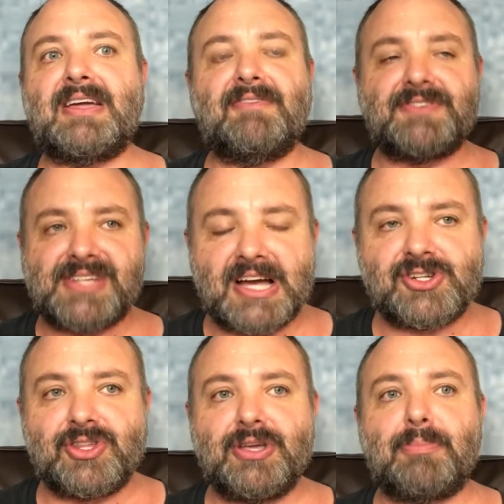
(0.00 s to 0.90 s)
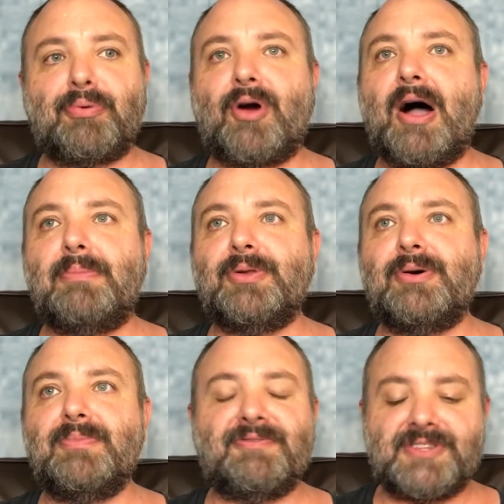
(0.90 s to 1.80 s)
if it's actually a
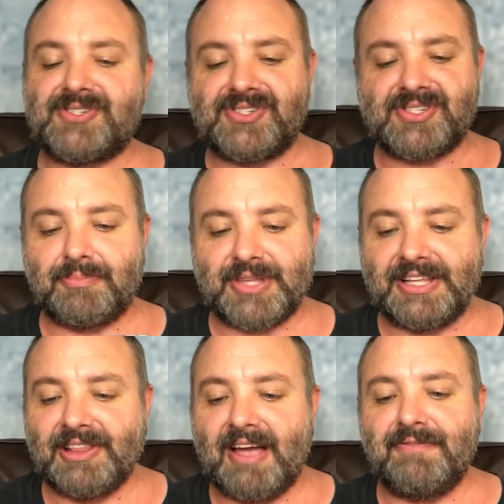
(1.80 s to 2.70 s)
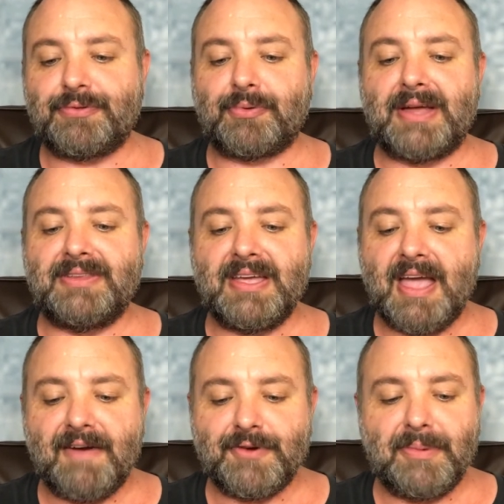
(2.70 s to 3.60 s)
problem, if this is something life-threatening,
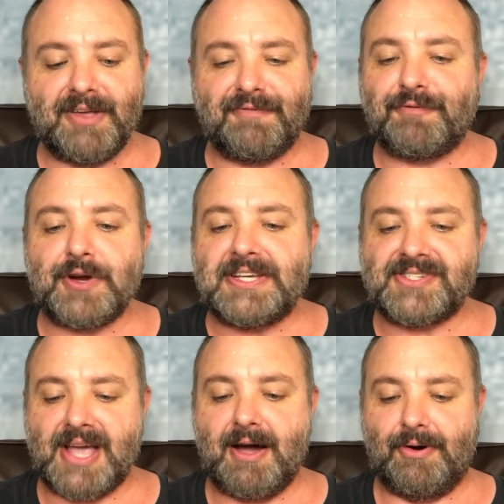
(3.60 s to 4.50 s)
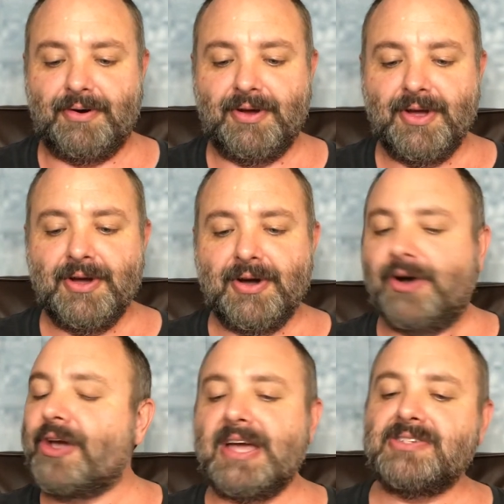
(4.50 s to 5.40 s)
everybody freaks out.
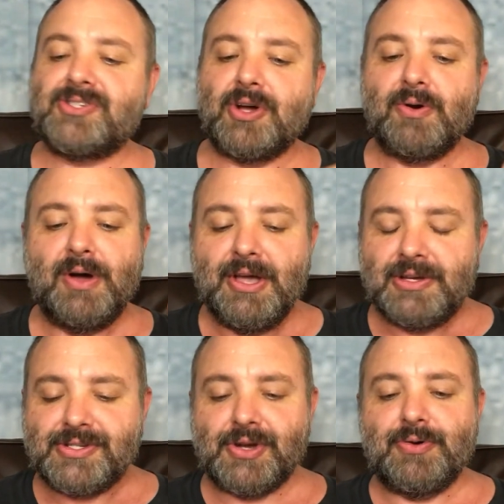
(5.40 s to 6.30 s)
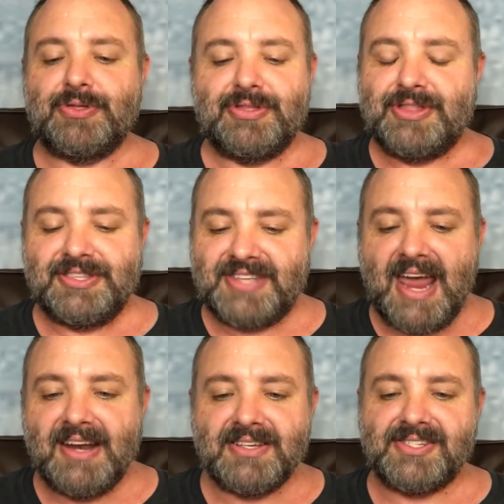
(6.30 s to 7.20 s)
Okay, so the
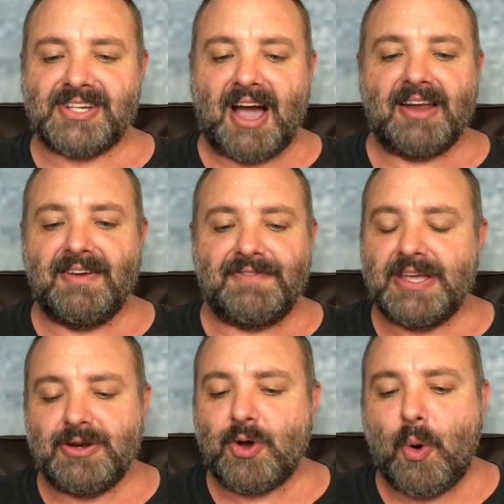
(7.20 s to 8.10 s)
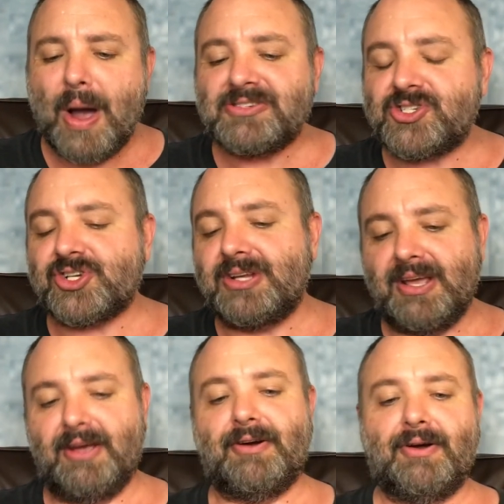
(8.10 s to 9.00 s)
data is kind of in question
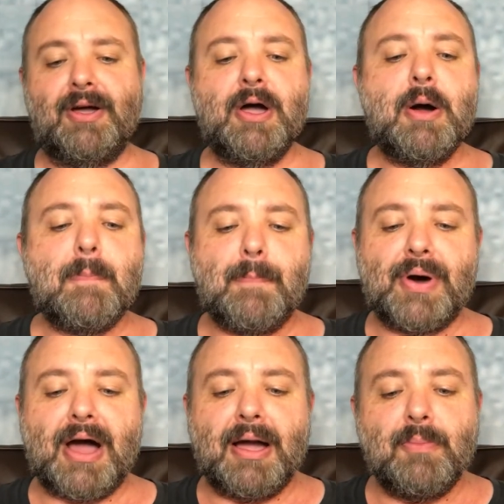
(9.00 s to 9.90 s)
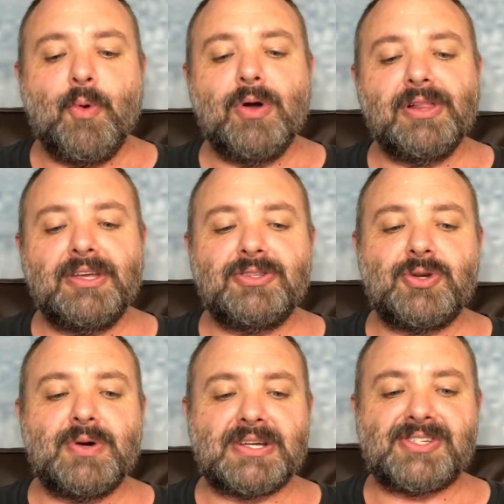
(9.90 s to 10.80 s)
here, but I'm willing
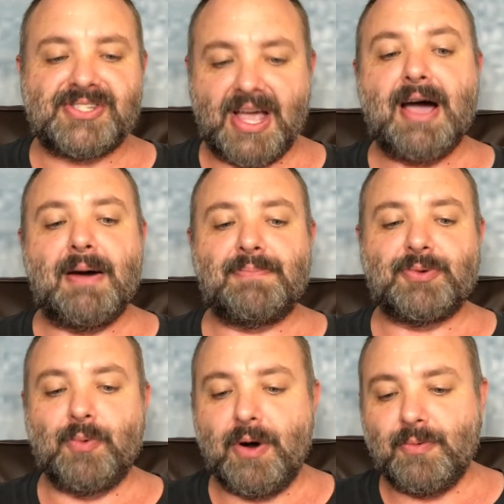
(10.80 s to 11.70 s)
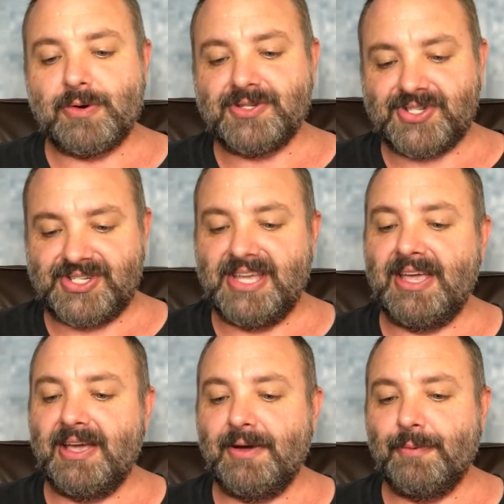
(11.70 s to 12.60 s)
to accept what we're
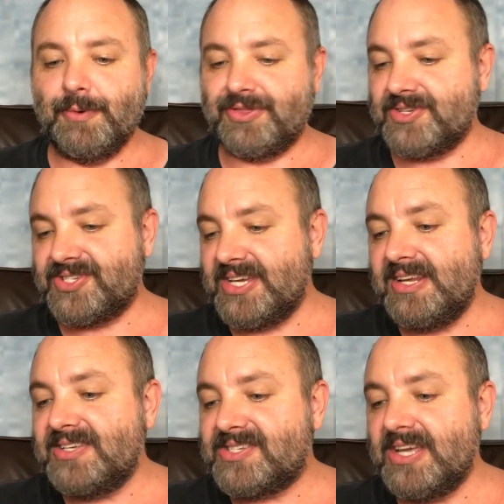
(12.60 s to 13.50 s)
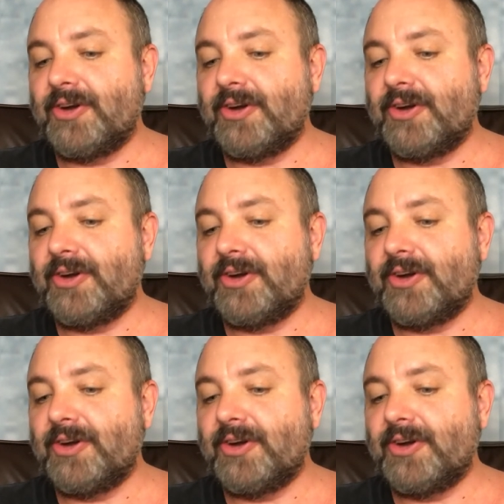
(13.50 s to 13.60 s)
seeing with the CDC